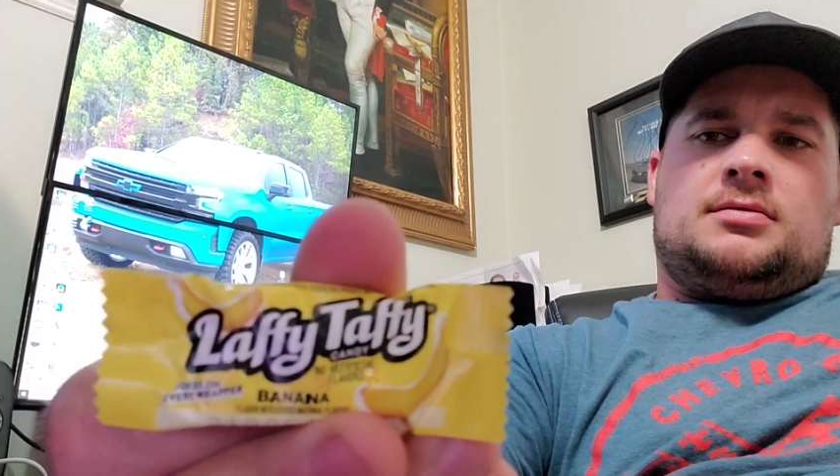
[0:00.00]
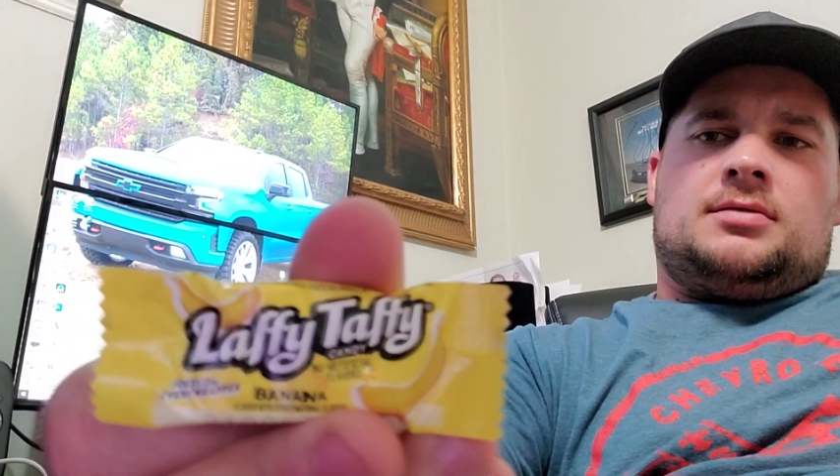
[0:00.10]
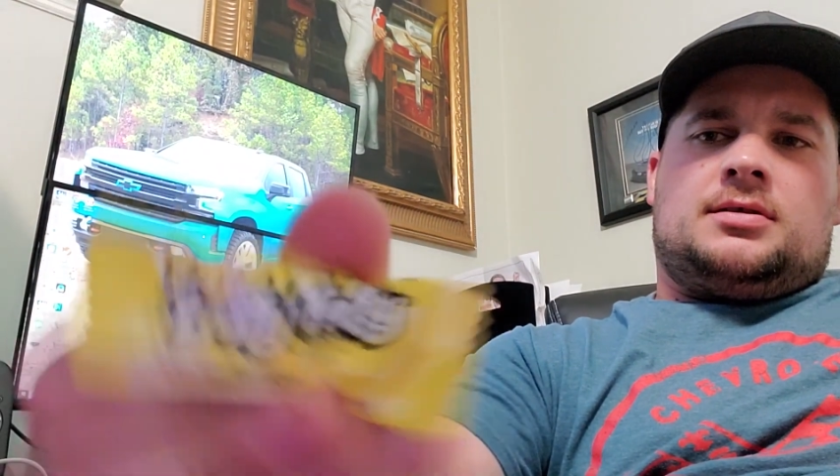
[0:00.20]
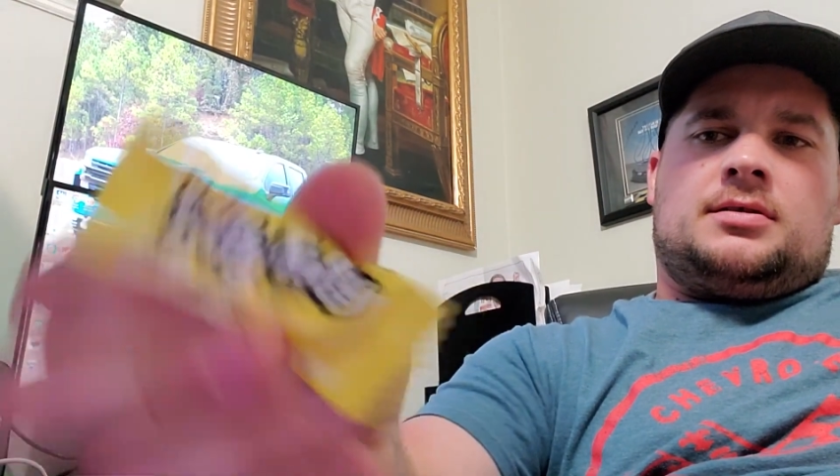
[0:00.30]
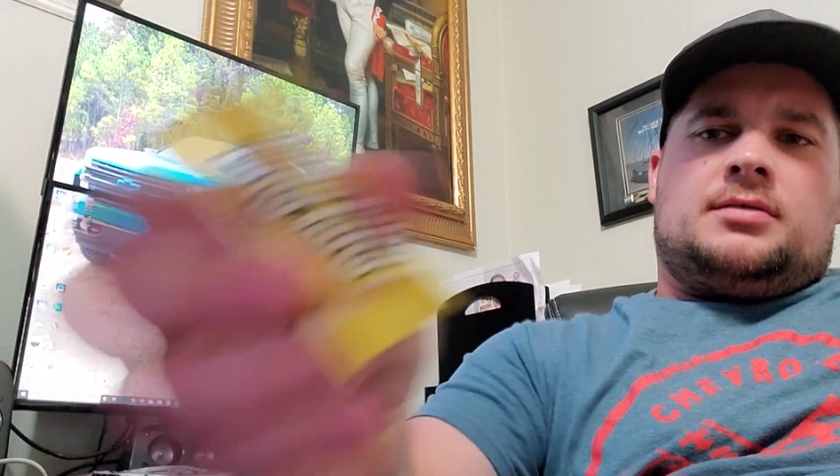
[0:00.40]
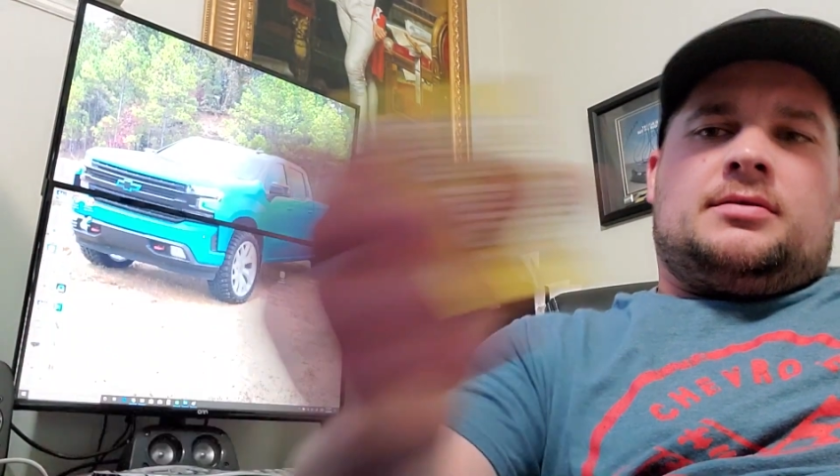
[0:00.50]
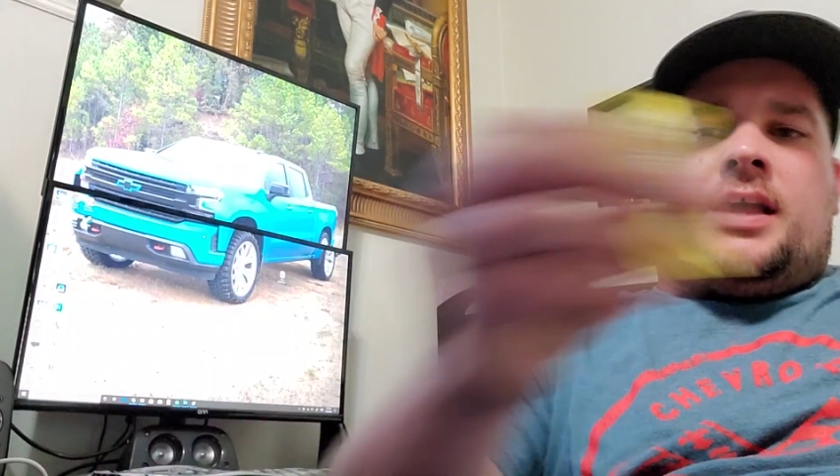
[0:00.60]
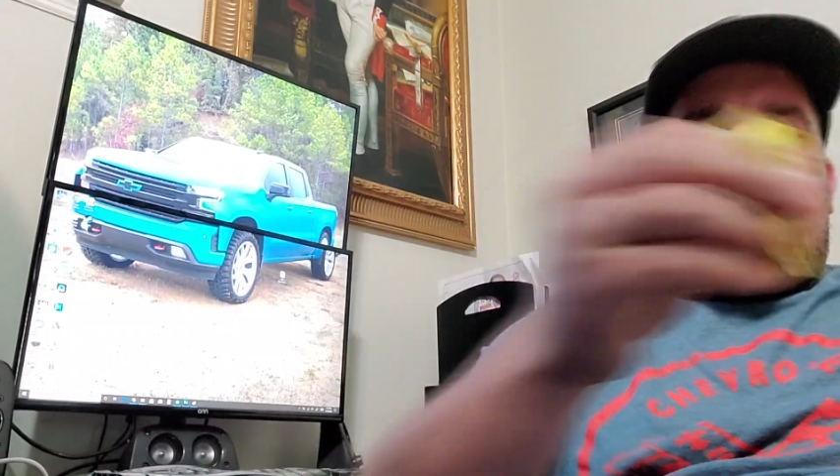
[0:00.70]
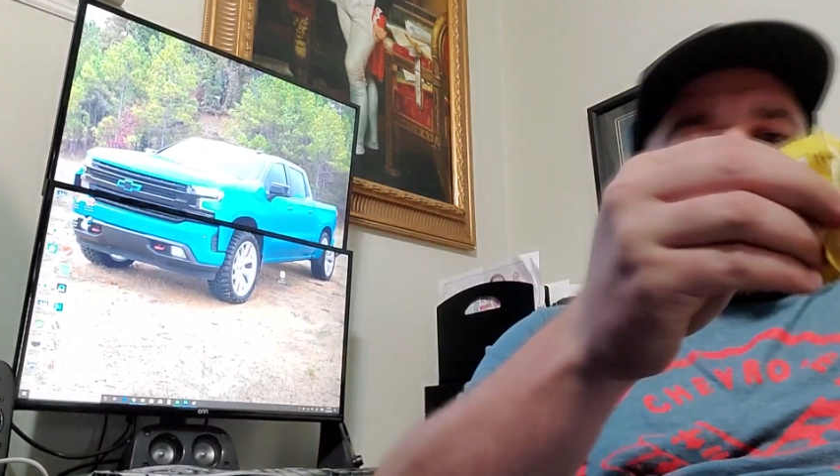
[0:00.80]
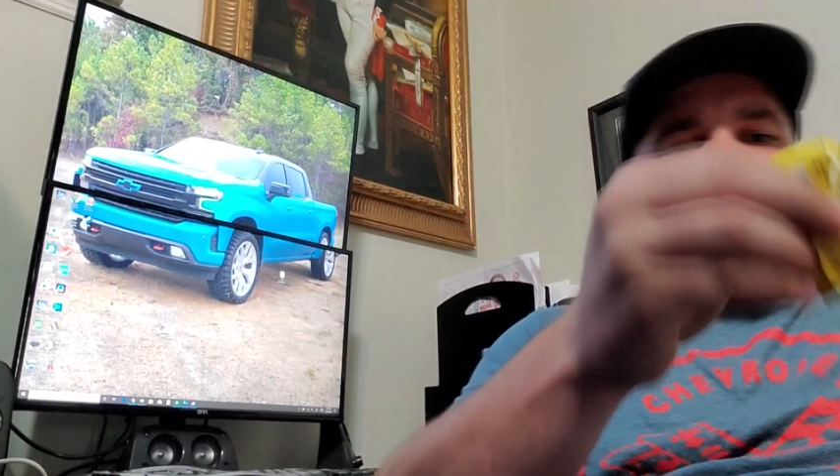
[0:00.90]
There you go,
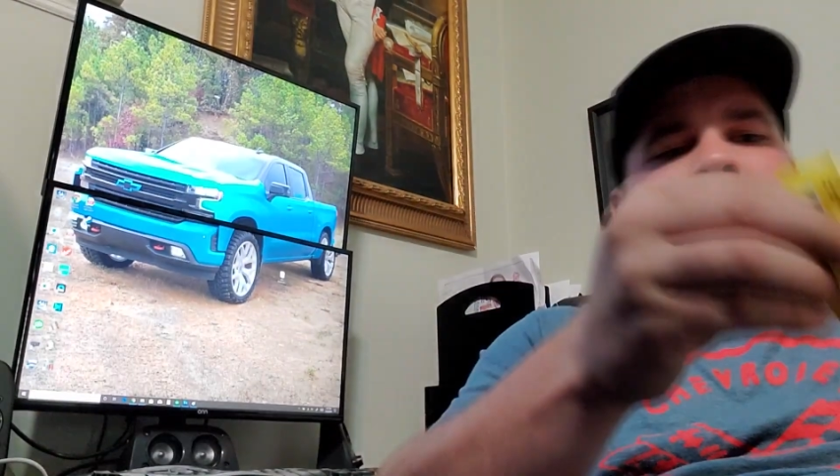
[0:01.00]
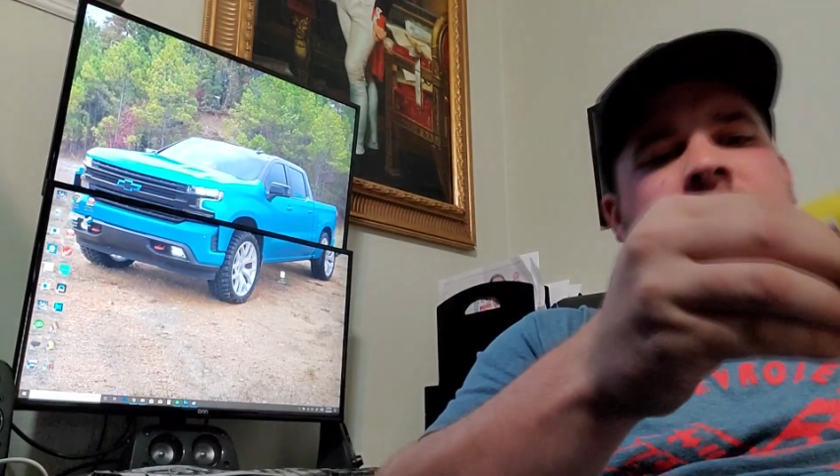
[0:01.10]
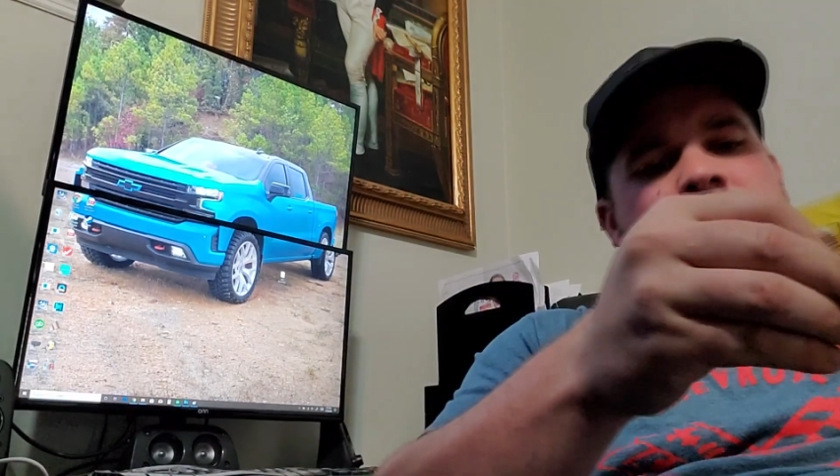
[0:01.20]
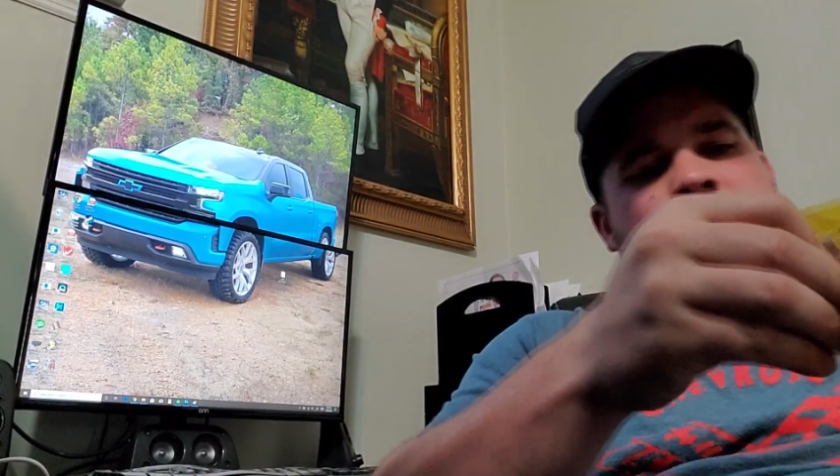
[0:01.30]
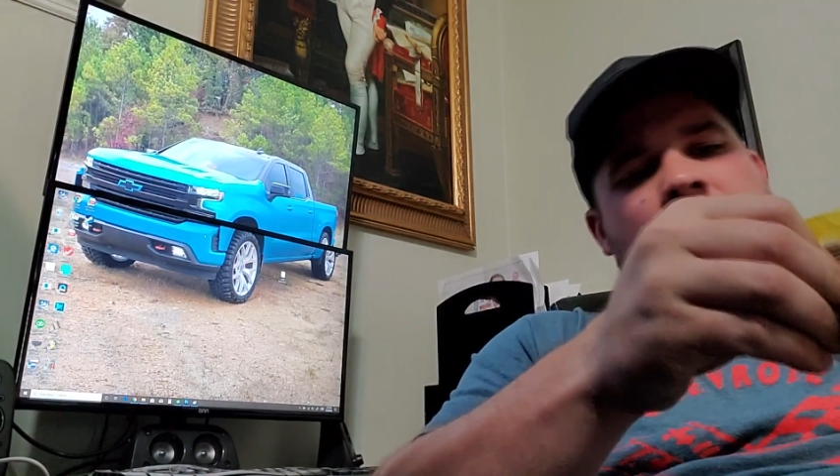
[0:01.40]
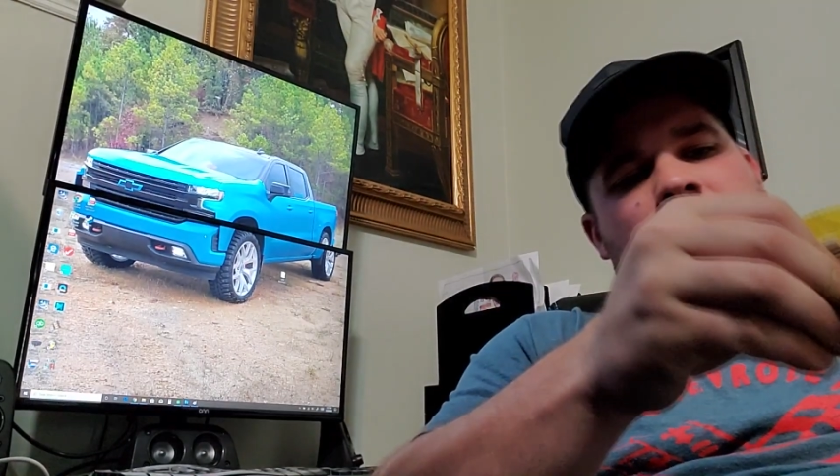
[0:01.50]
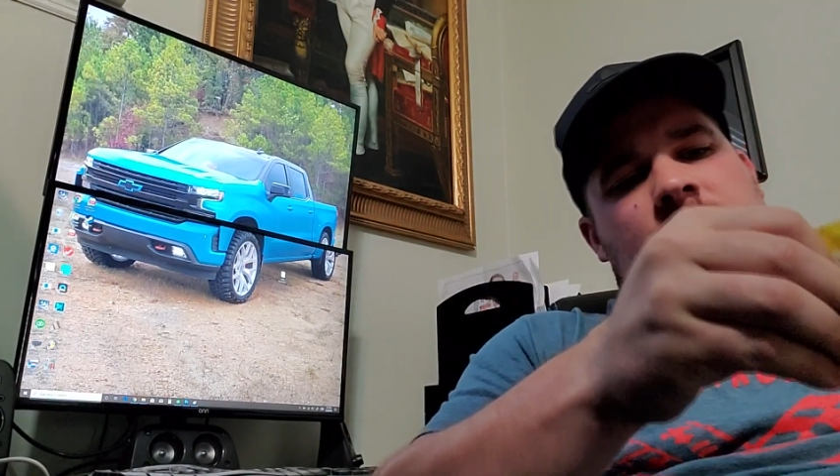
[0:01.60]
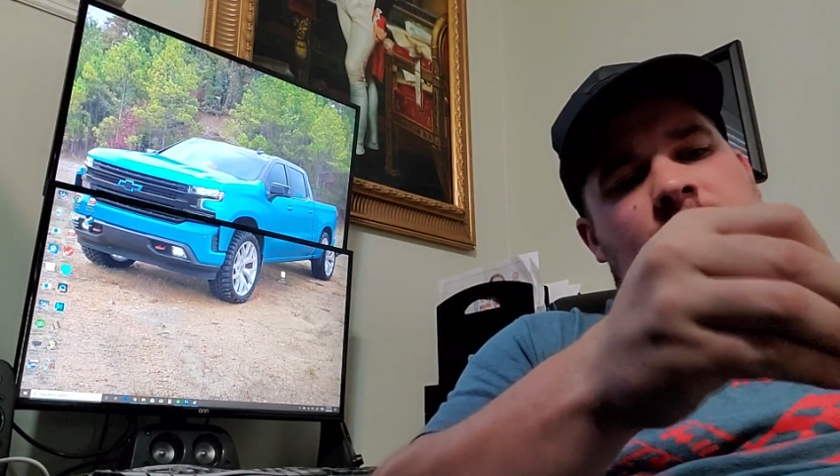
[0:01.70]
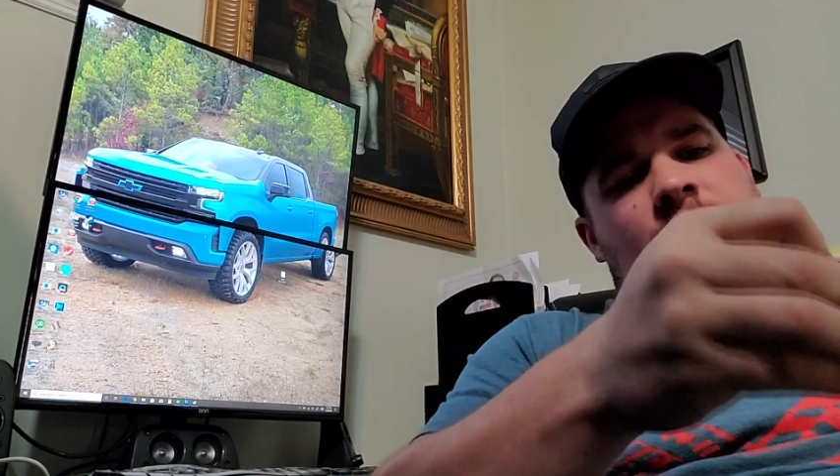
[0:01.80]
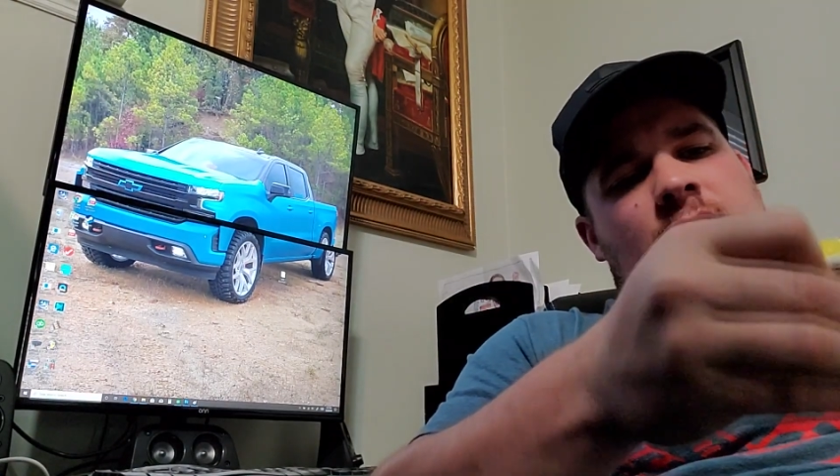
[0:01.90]
Laffy Taffy. It's
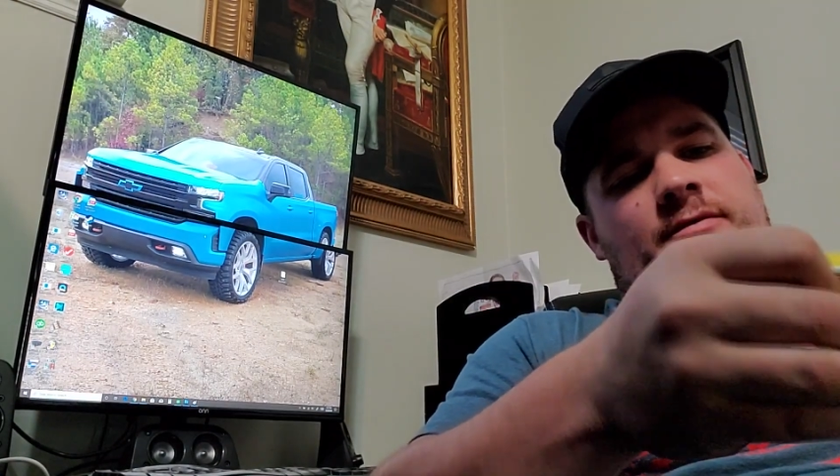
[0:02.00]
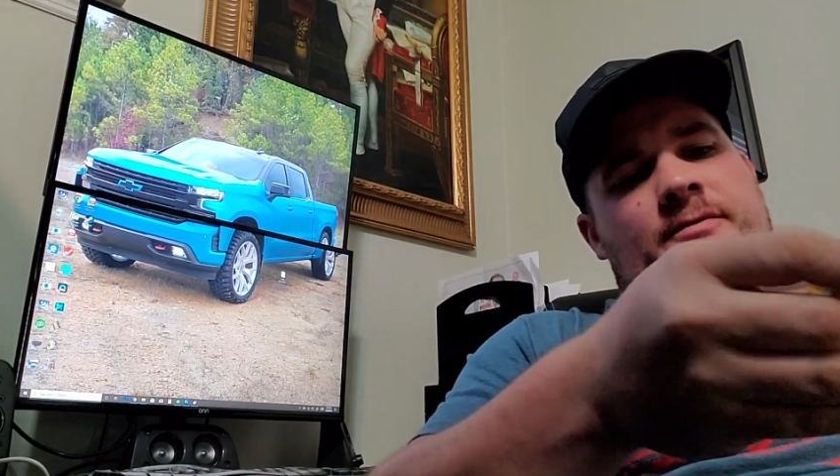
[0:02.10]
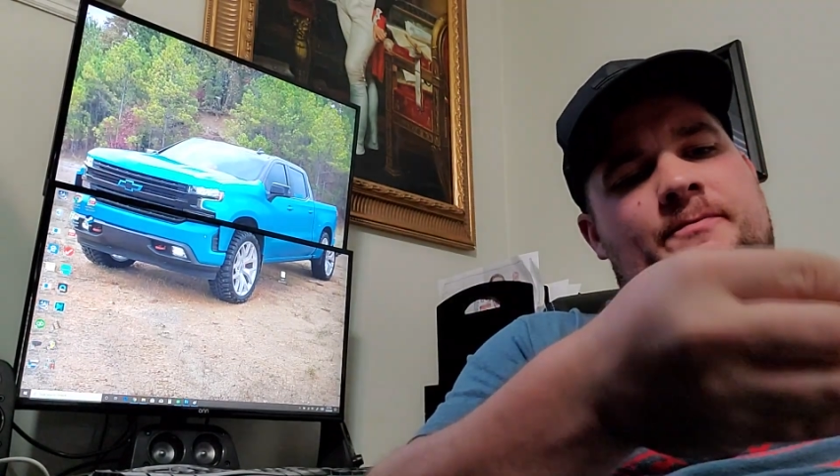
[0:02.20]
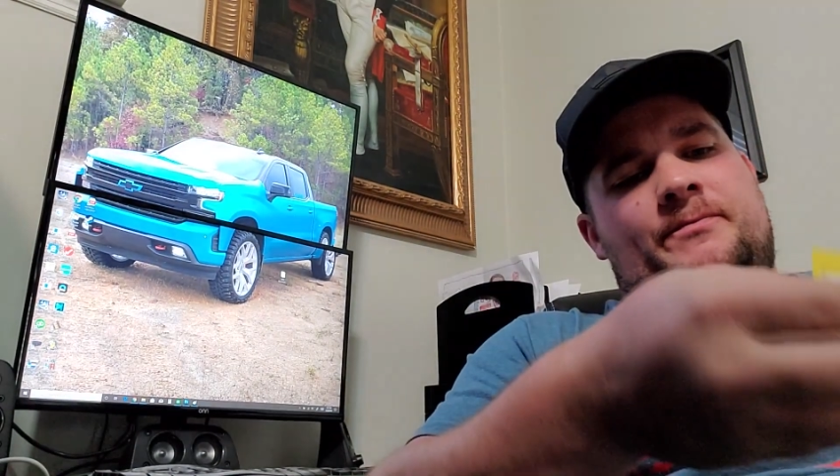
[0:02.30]
backwards, but whatever.